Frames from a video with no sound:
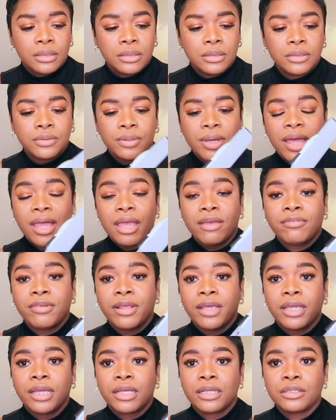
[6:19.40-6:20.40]
so I have
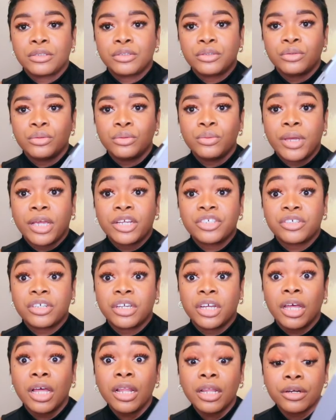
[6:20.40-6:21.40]
like two
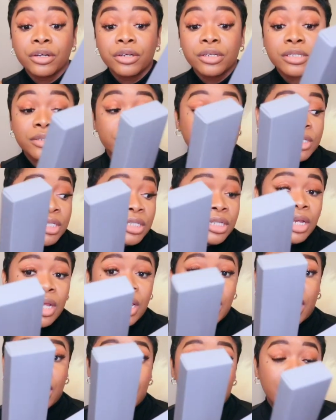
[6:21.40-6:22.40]
extra colors, which
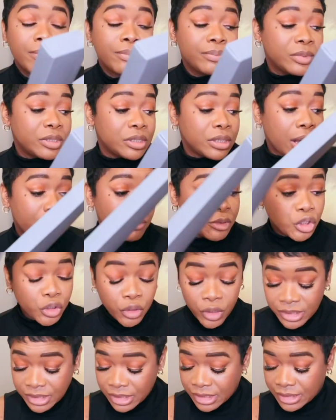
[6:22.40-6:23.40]
I'm
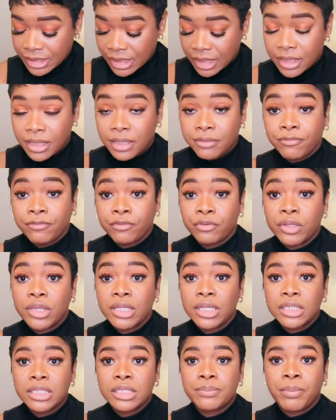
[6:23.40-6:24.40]
sure is intended for
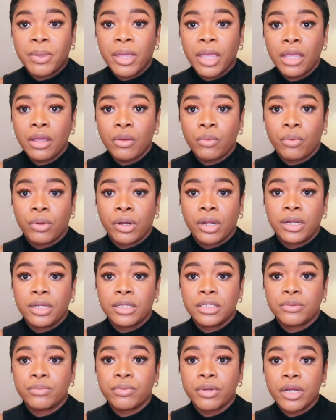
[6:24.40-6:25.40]
this pink one or
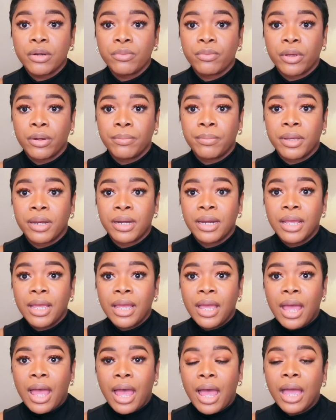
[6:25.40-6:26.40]
this red one, but
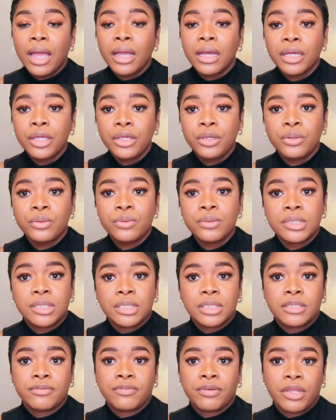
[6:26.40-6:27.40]
I could use
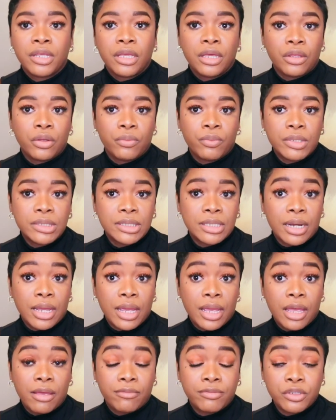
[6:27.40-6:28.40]
this for the other ones that
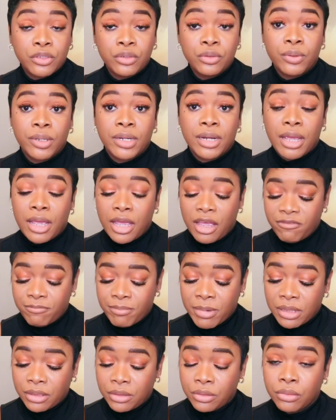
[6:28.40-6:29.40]
I have too. And I have
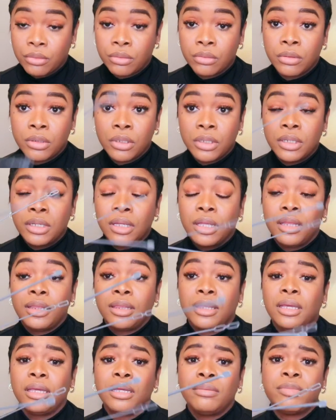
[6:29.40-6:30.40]
my little
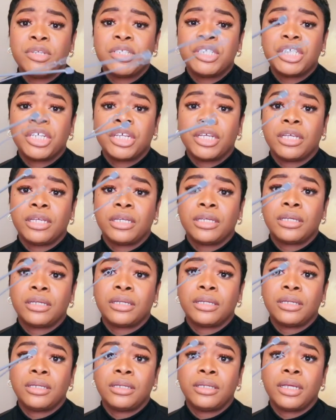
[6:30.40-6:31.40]

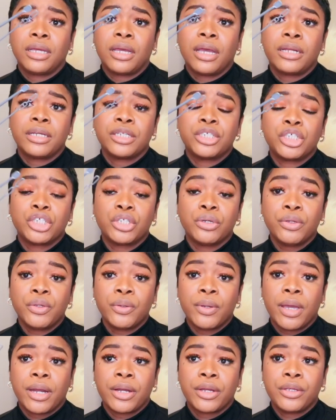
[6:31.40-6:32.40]
thingamajig and they kind of show
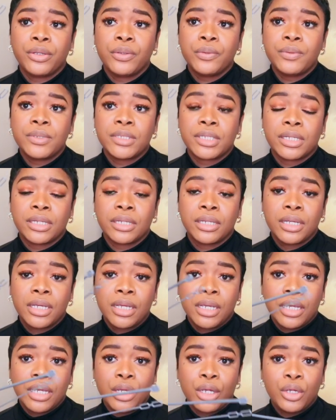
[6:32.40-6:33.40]
you how to use it.
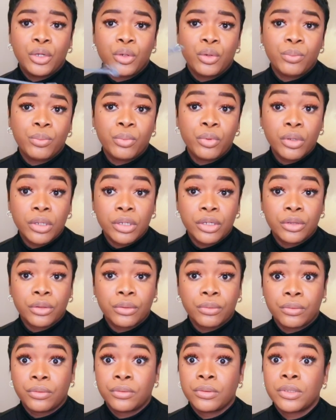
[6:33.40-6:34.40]
And you pull
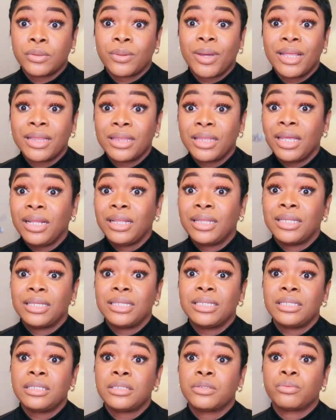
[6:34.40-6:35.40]
it through. So I think
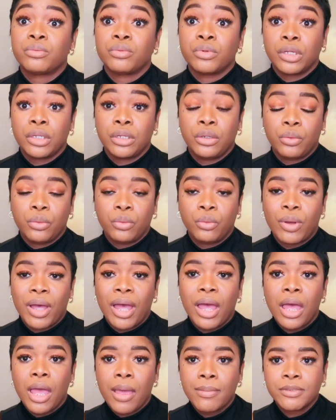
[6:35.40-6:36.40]
this is really cool.
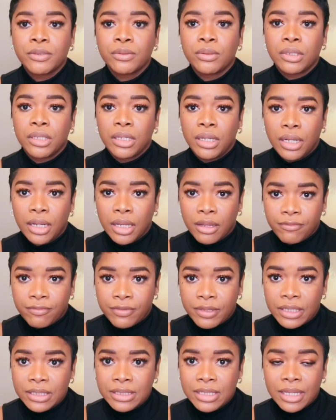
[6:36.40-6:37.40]
I absolutely
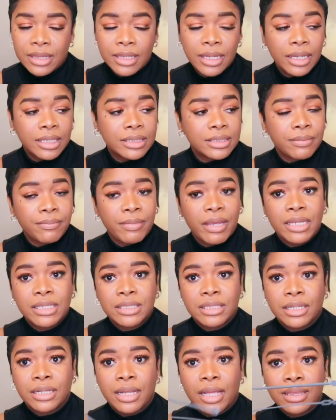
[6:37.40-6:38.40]
love this. I think it's
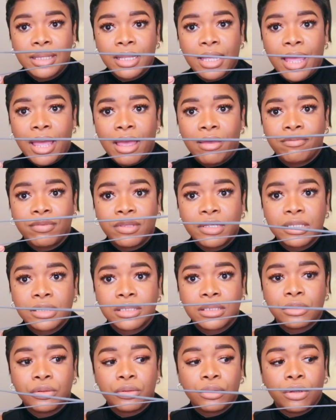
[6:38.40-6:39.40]
amazing that they have
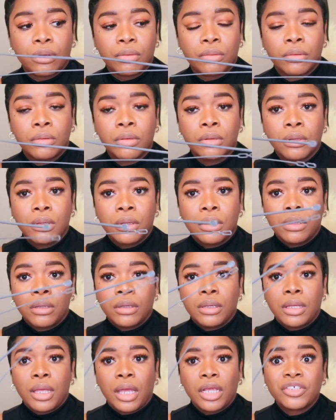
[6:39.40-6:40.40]
this, you know.
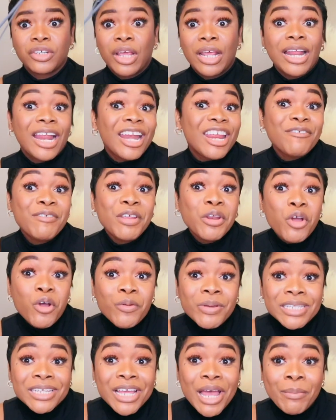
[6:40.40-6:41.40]
Actually, I don't even
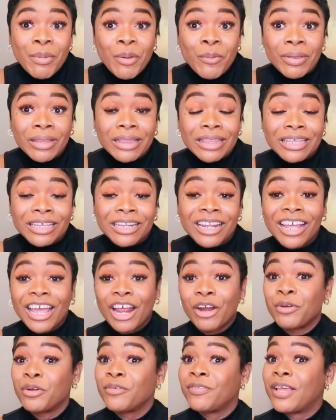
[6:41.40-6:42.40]
know what's coming with it. Like,
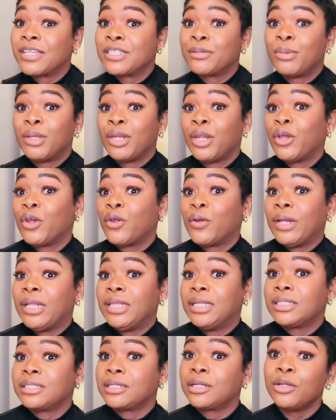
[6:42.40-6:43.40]
I don't know if that's something they already
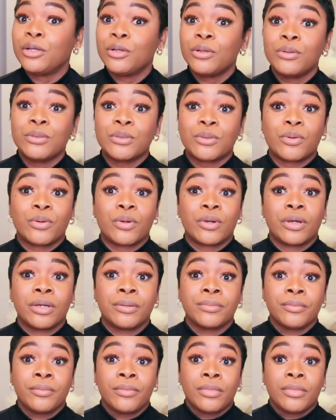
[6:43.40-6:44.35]
disclosed or